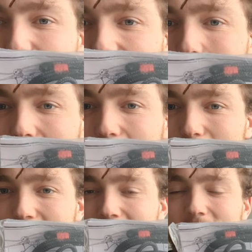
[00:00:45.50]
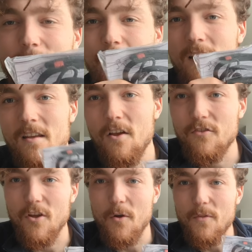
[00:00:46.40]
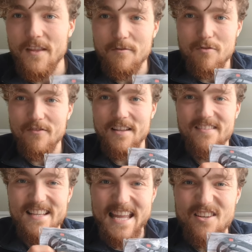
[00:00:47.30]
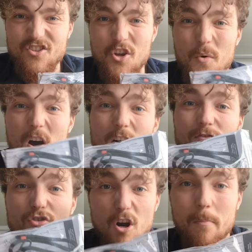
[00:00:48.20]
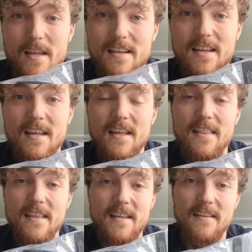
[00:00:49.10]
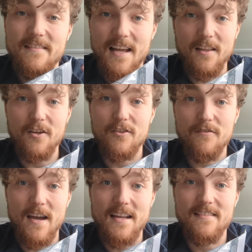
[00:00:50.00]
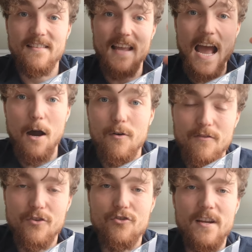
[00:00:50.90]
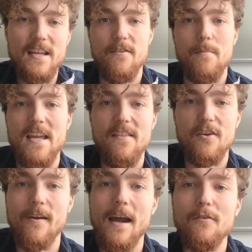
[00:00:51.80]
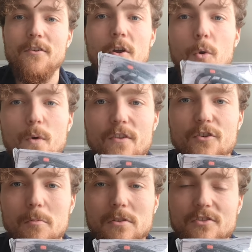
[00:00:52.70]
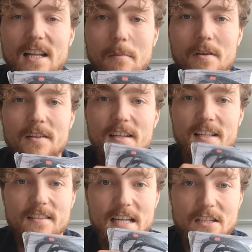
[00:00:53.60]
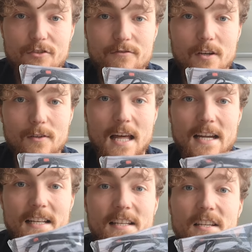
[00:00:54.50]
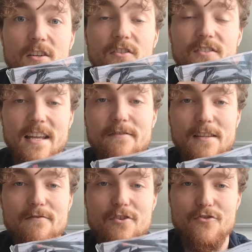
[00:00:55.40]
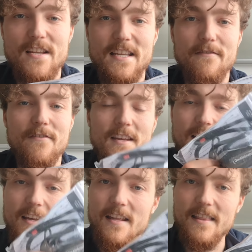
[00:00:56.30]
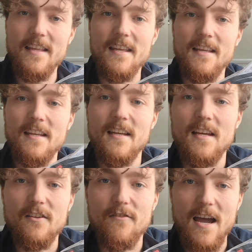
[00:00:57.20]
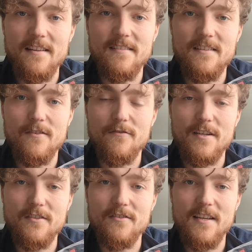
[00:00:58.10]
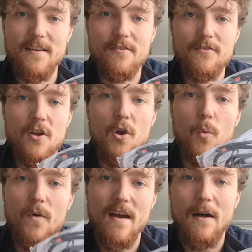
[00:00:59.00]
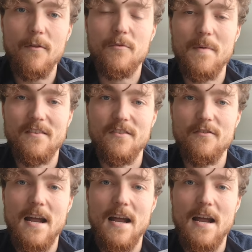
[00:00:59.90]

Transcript: Snapper 3. So this prevents the issue of dropping these delicate devices out of the tree and them hitting the ground. With the double snapper, you can attach a throw line and you can safely retrieve the devices, the friction savers, without them smashing the